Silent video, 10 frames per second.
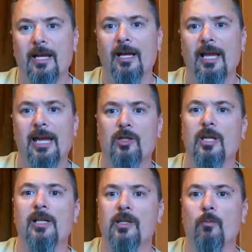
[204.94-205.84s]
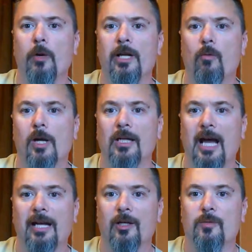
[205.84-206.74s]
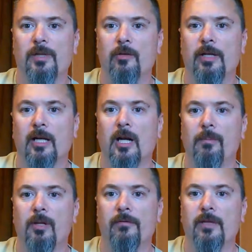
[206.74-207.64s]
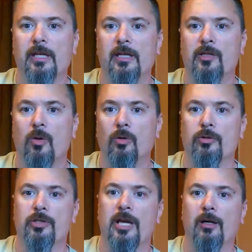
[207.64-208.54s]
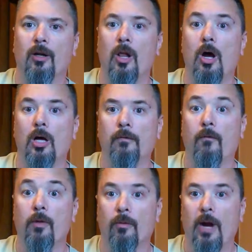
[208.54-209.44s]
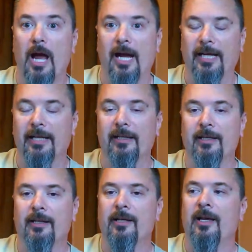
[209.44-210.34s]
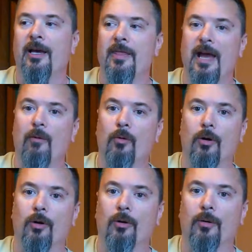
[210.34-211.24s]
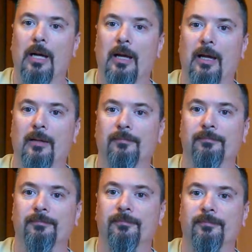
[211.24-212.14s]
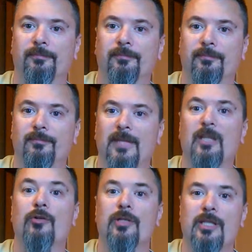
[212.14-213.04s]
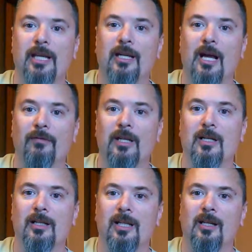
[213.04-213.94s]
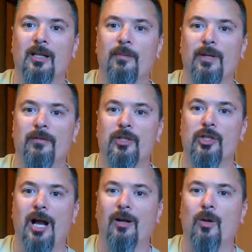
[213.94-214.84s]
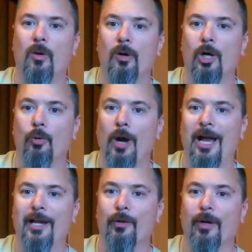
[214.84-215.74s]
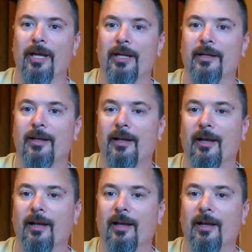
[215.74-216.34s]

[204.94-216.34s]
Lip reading: occasionally some witty one-liners between a couple of the soldiers that are along for the ride that were interesting enough. Get a little bit of a chuckle or a wry grin.